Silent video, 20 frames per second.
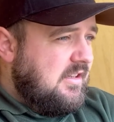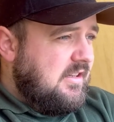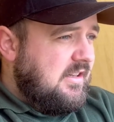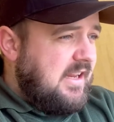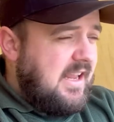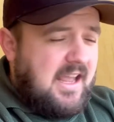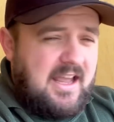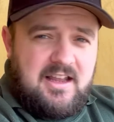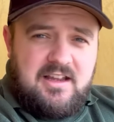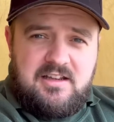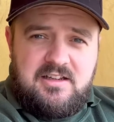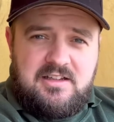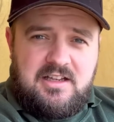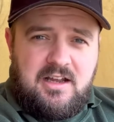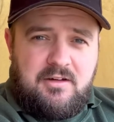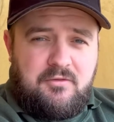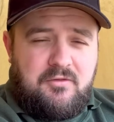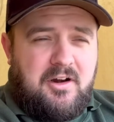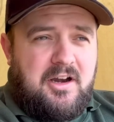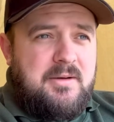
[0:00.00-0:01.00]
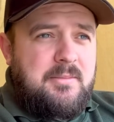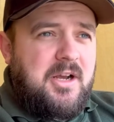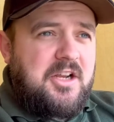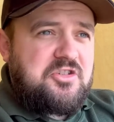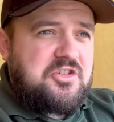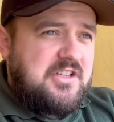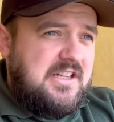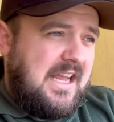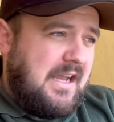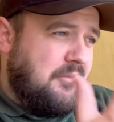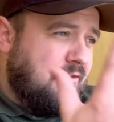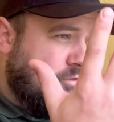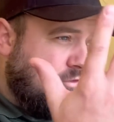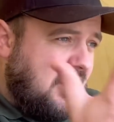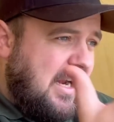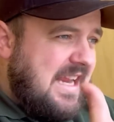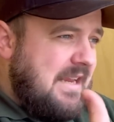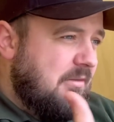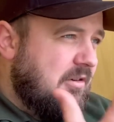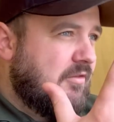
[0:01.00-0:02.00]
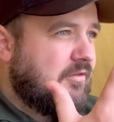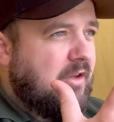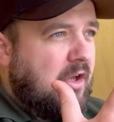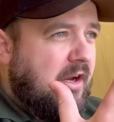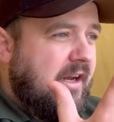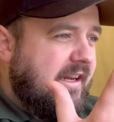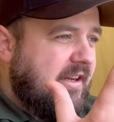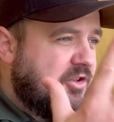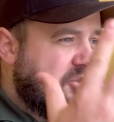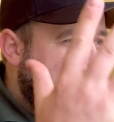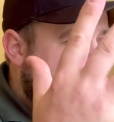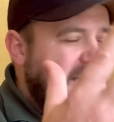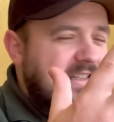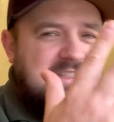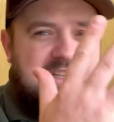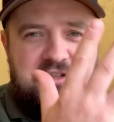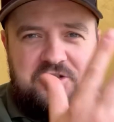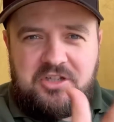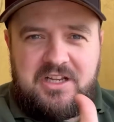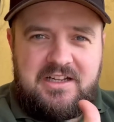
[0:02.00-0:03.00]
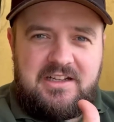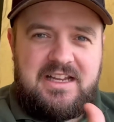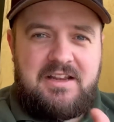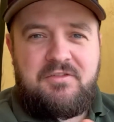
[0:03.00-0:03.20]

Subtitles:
yeah, I'm very much in that frame of like transitioning.